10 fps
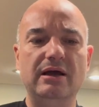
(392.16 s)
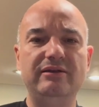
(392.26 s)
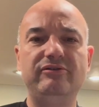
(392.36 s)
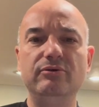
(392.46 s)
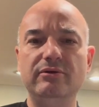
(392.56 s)

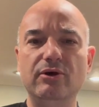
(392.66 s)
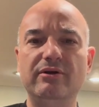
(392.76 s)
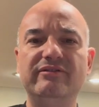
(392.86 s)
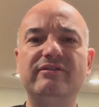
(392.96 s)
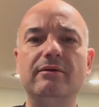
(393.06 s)
do
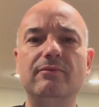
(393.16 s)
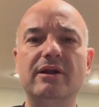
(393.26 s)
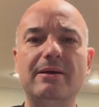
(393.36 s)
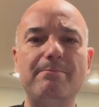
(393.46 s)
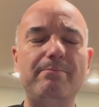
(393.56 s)
notice it when
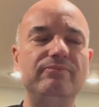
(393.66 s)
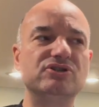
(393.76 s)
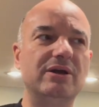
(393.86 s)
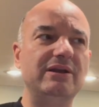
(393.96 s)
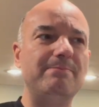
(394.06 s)
I'm
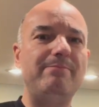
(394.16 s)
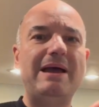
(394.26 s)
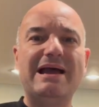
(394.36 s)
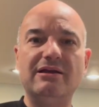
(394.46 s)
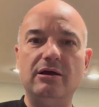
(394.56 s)
trying to
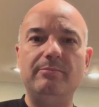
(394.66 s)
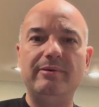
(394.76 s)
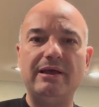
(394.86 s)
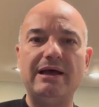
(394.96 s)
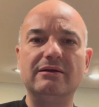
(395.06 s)
back up
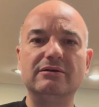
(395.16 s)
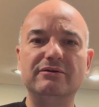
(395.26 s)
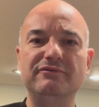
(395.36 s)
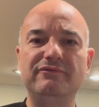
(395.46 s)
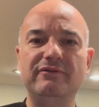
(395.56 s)
out
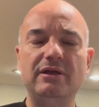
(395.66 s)
of